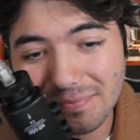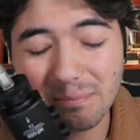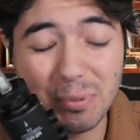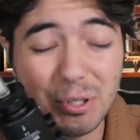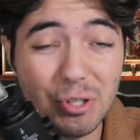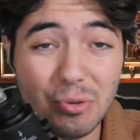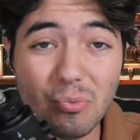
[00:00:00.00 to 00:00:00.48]

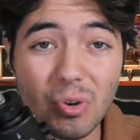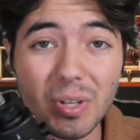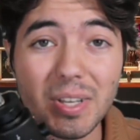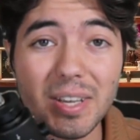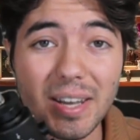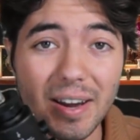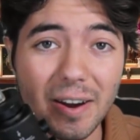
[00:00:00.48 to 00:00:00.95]
But do you really
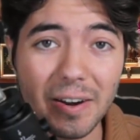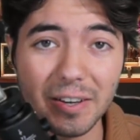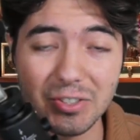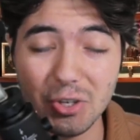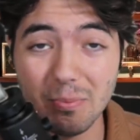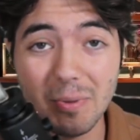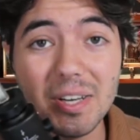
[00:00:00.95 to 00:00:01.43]
care?
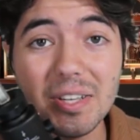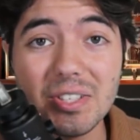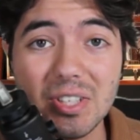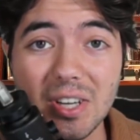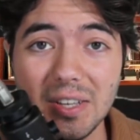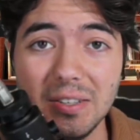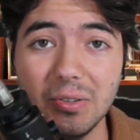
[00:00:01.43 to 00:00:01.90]
Because your money's
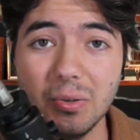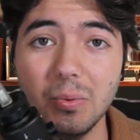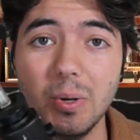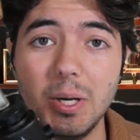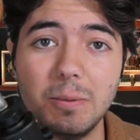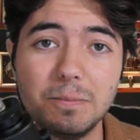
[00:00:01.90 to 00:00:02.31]
gone either way.